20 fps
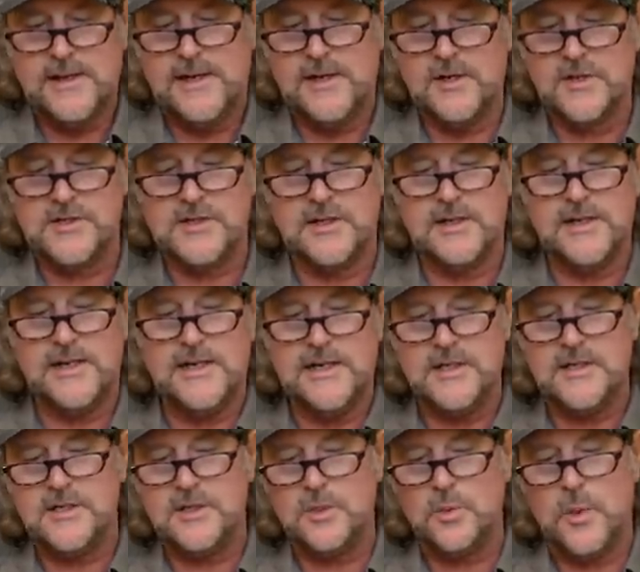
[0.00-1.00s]
here's an
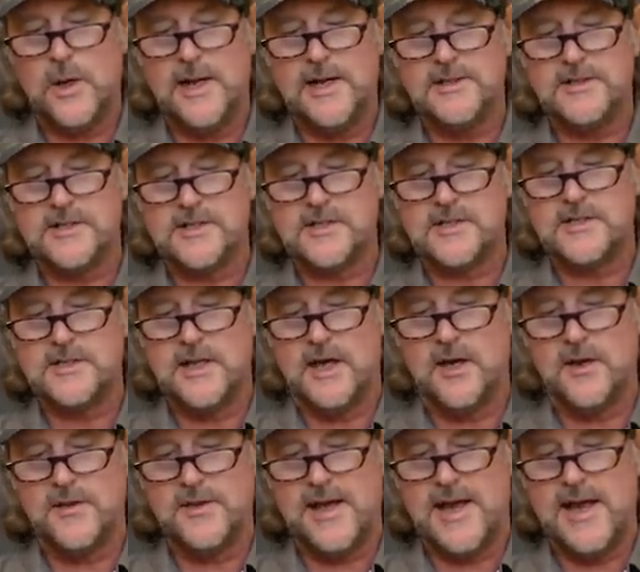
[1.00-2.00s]
easy way to
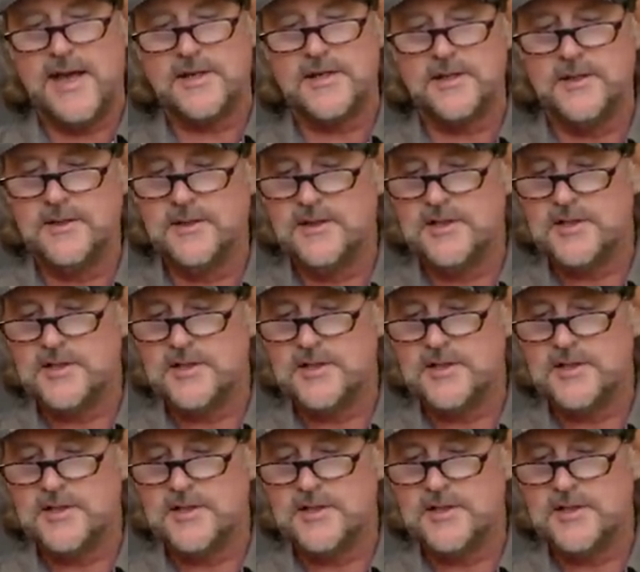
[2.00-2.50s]
snell that.